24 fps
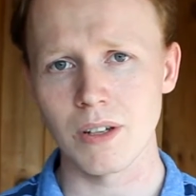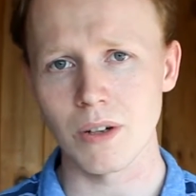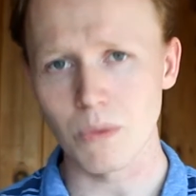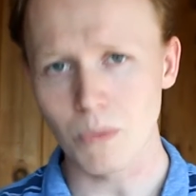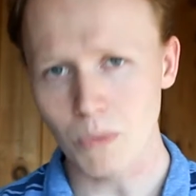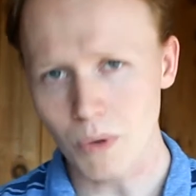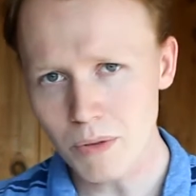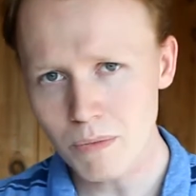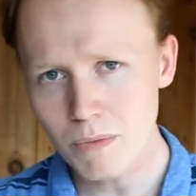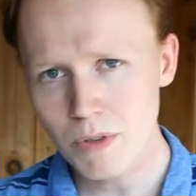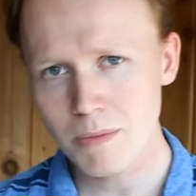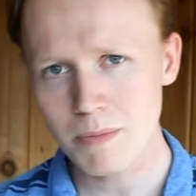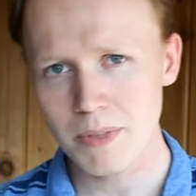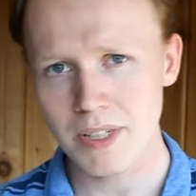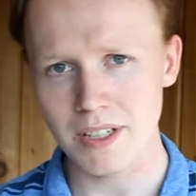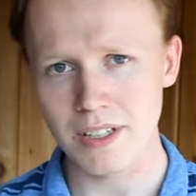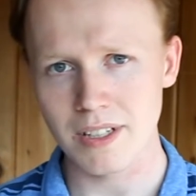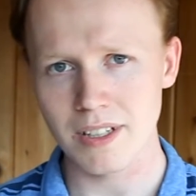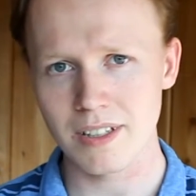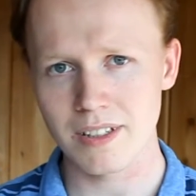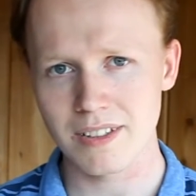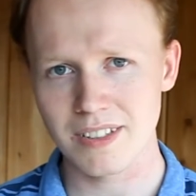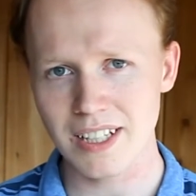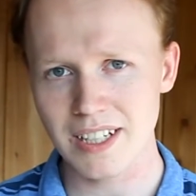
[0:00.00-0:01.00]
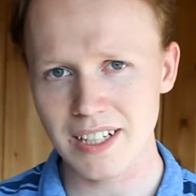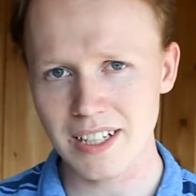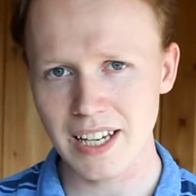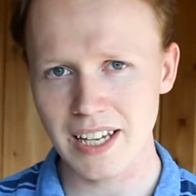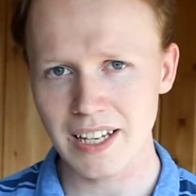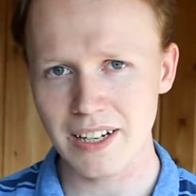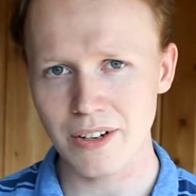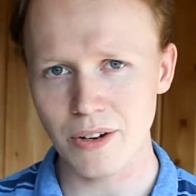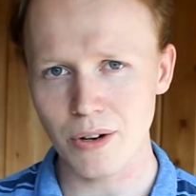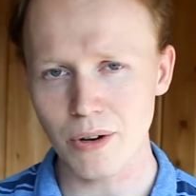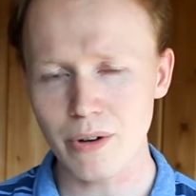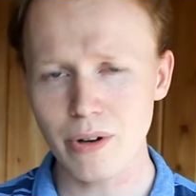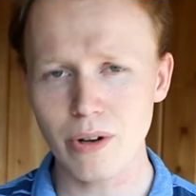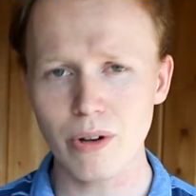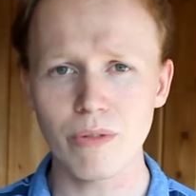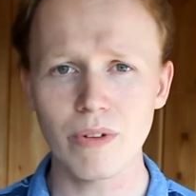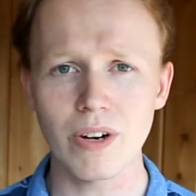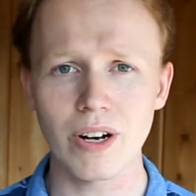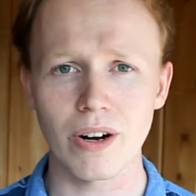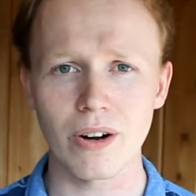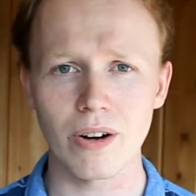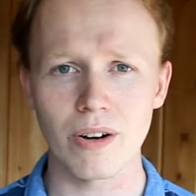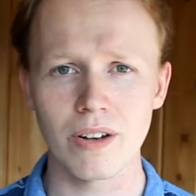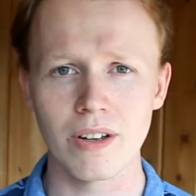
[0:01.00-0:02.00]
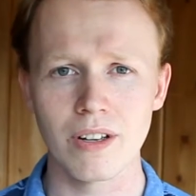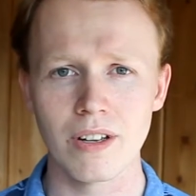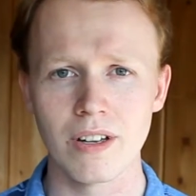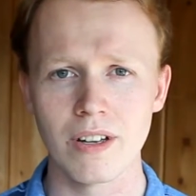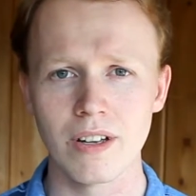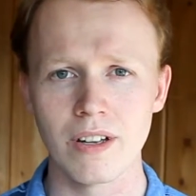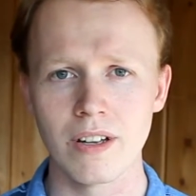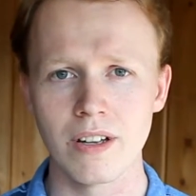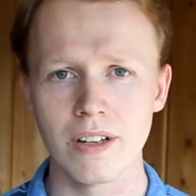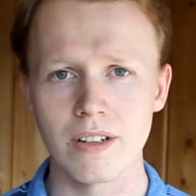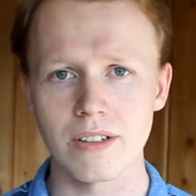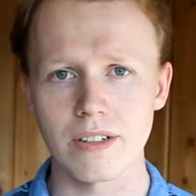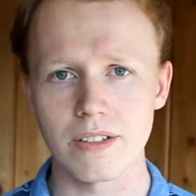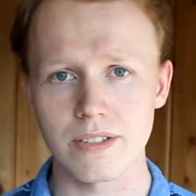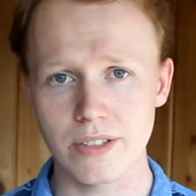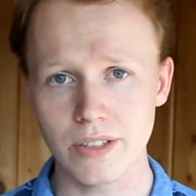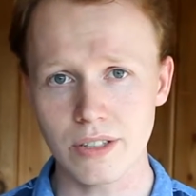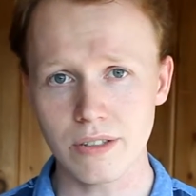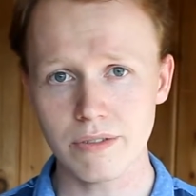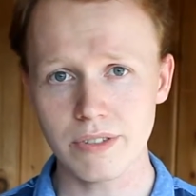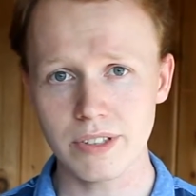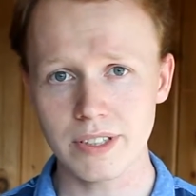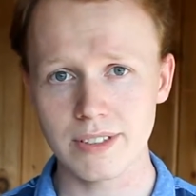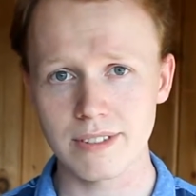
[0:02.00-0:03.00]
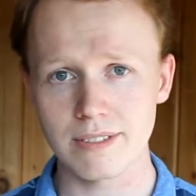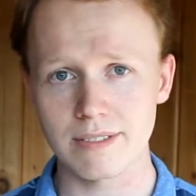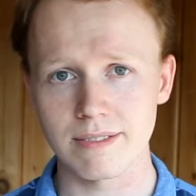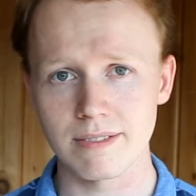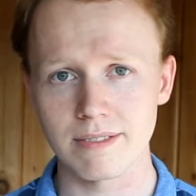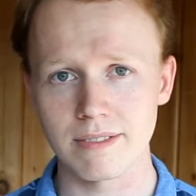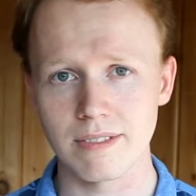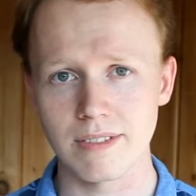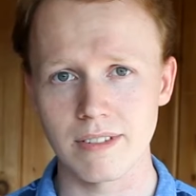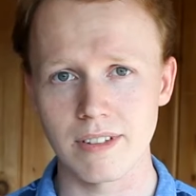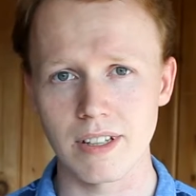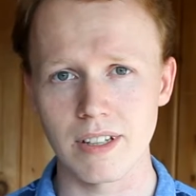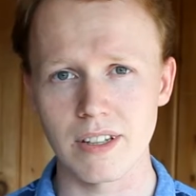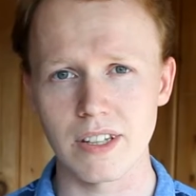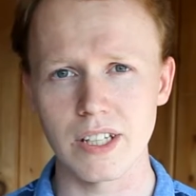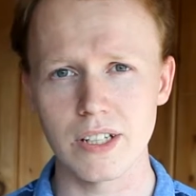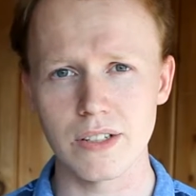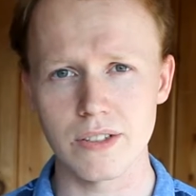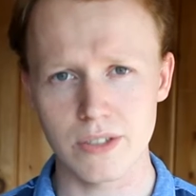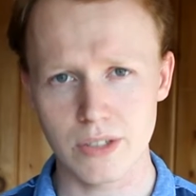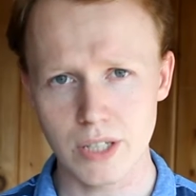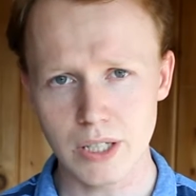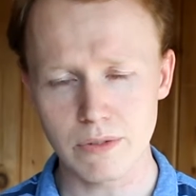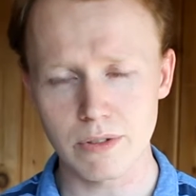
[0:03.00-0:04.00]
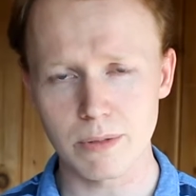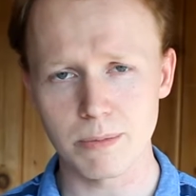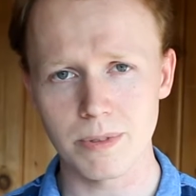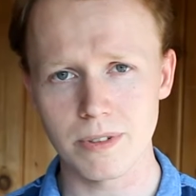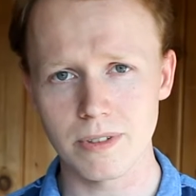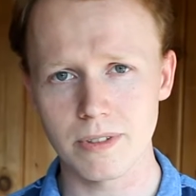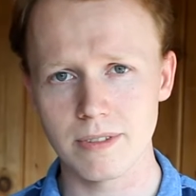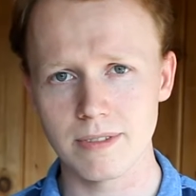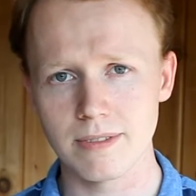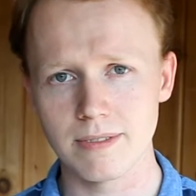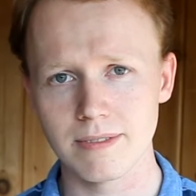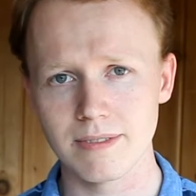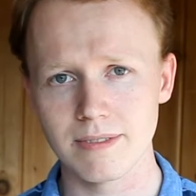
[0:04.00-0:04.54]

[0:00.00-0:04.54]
One woman dedicated her career to solving the unsolvable.